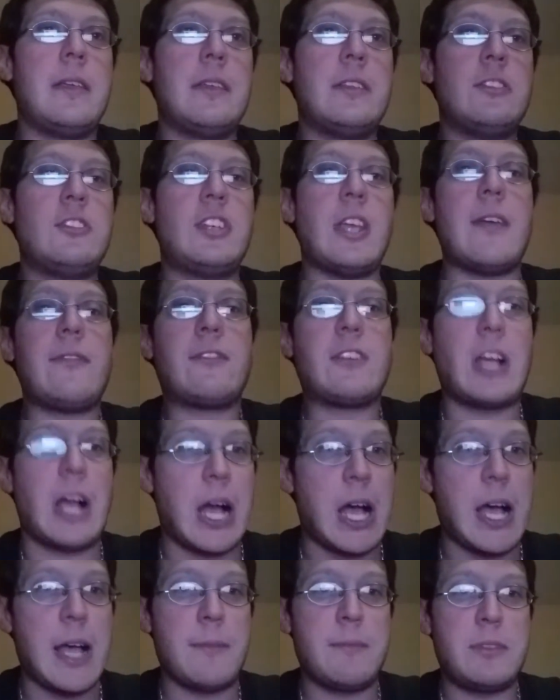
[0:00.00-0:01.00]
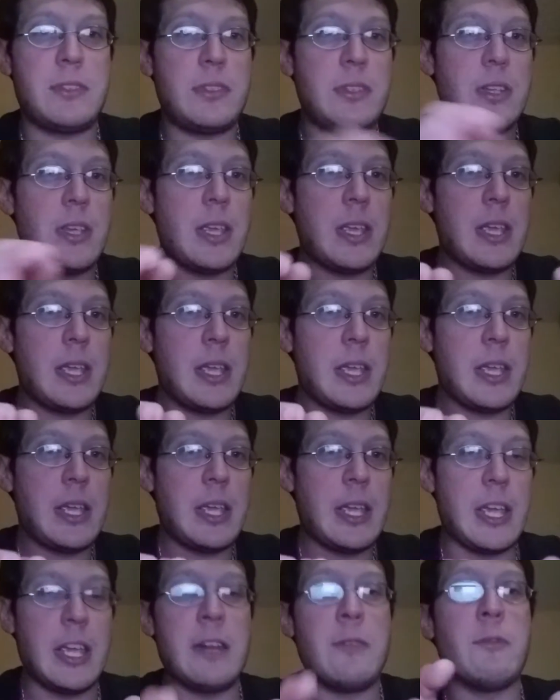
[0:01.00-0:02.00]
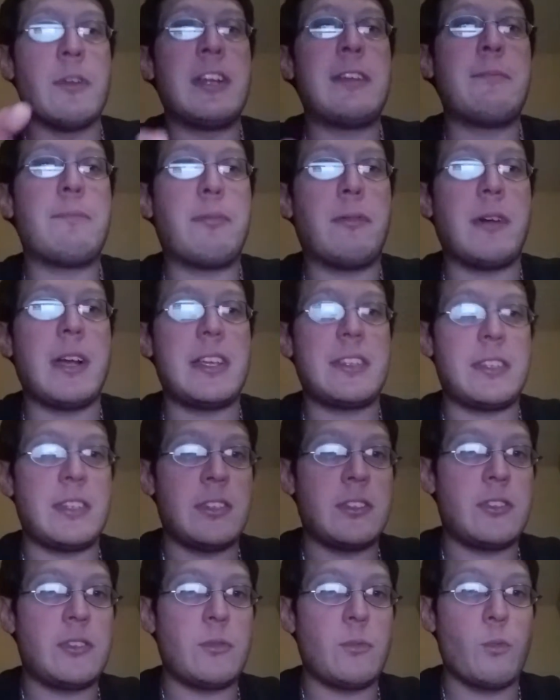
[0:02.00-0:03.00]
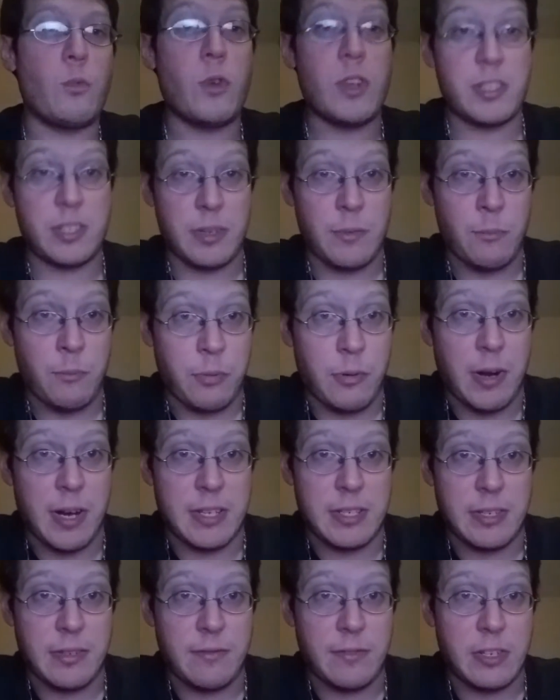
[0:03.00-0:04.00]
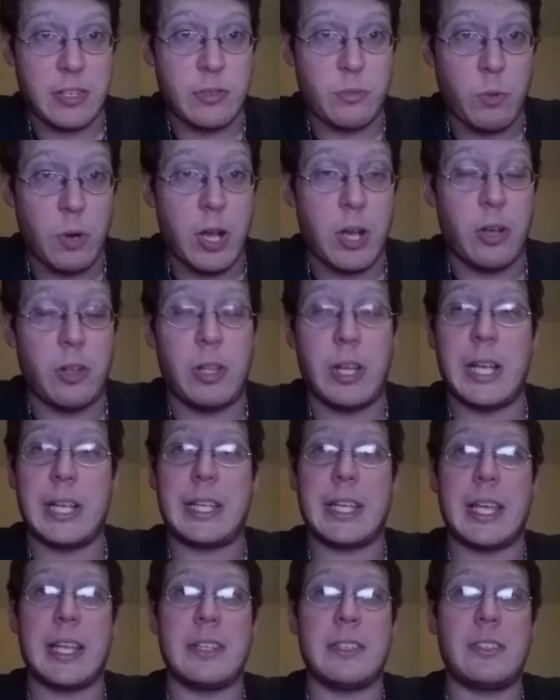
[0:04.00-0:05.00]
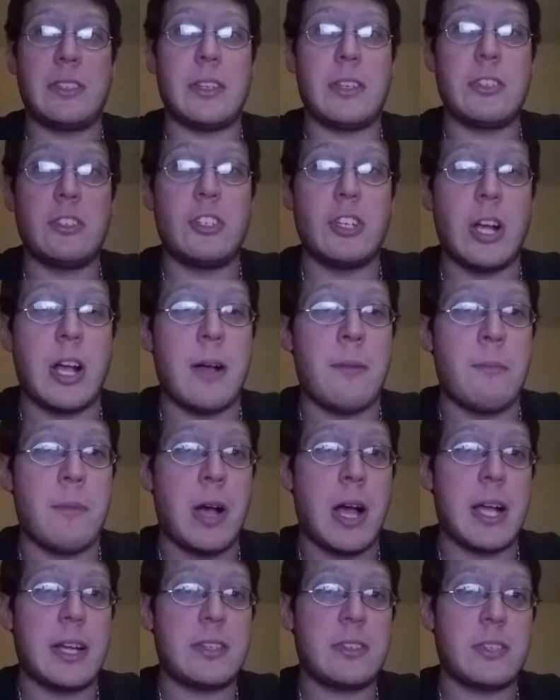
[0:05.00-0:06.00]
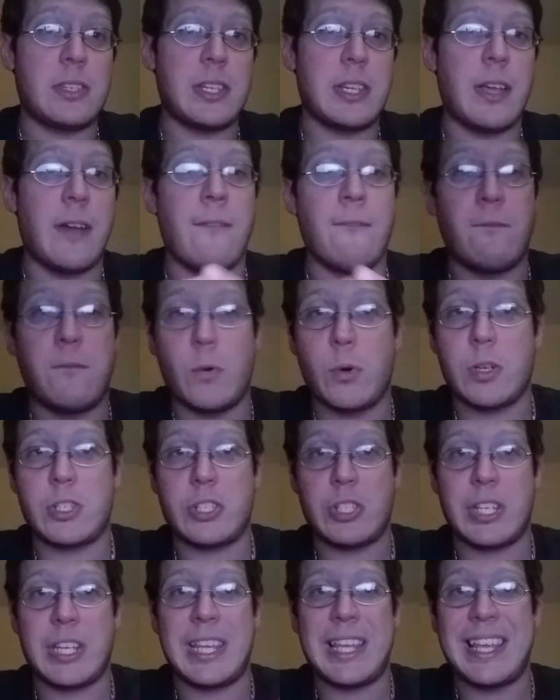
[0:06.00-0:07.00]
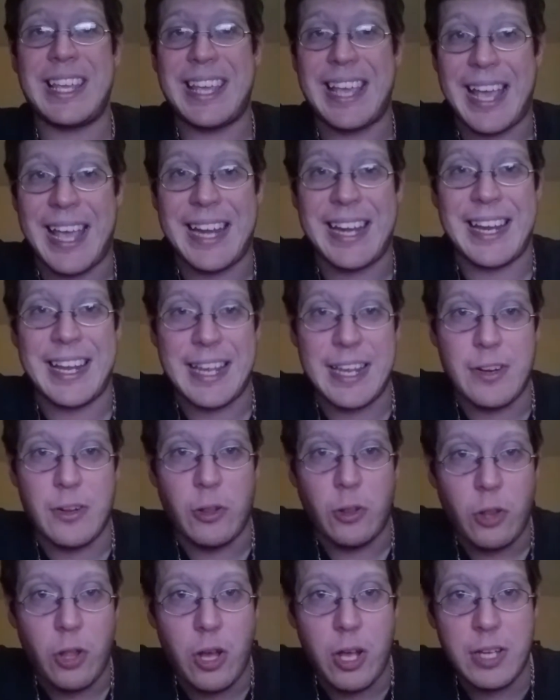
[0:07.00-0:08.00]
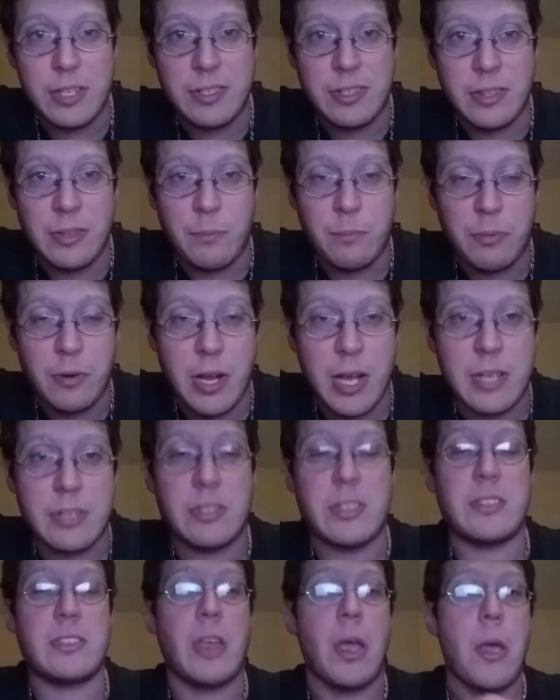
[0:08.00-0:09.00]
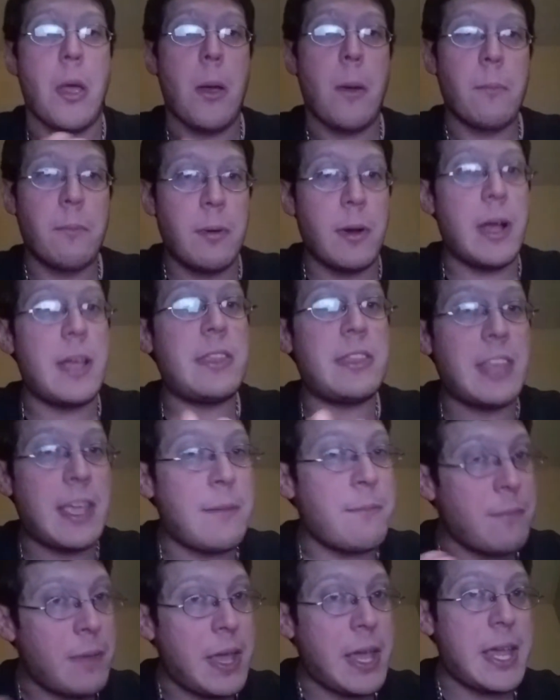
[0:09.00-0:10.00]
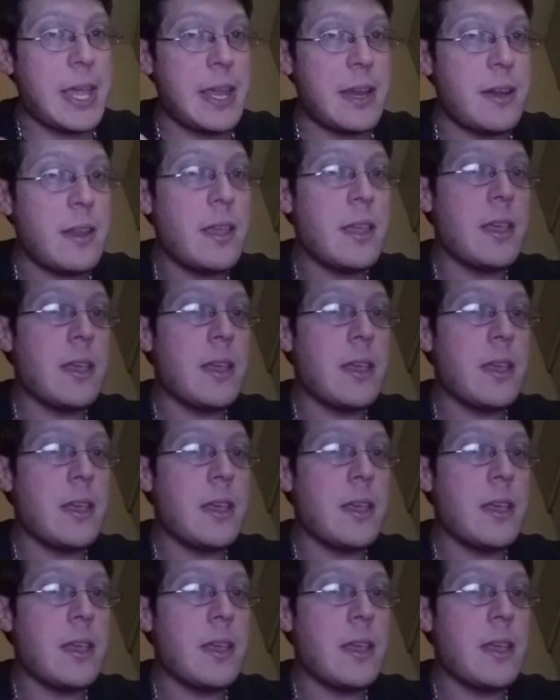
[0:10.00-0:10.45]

Jeff Cobb's in-ring presence was impressive as well against Jon Moxley. Unfortunately, he had to eat a loss in the process, but they made